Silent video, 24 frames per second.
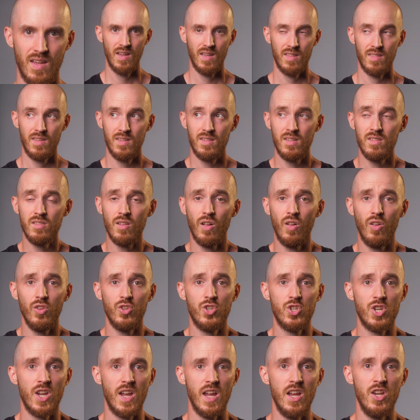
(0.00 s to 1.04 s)
This is all
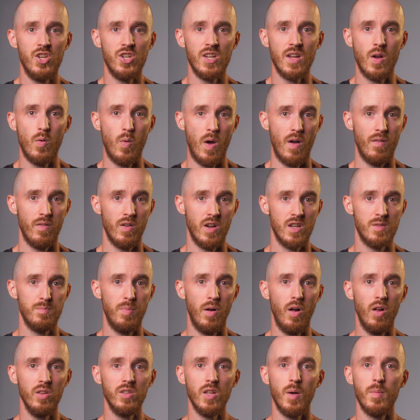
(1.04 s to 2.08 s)
changing, however, as
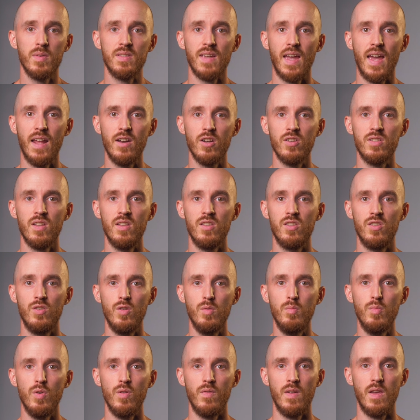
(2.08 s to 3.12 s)
Paul Thomas Anderson's new
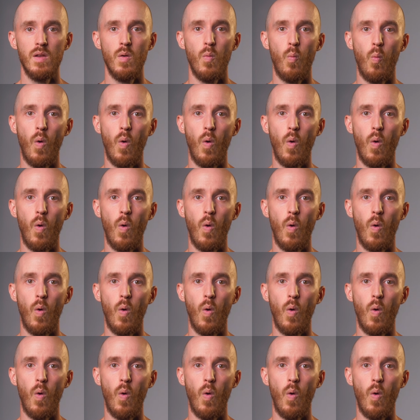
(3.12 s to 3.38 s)
movie,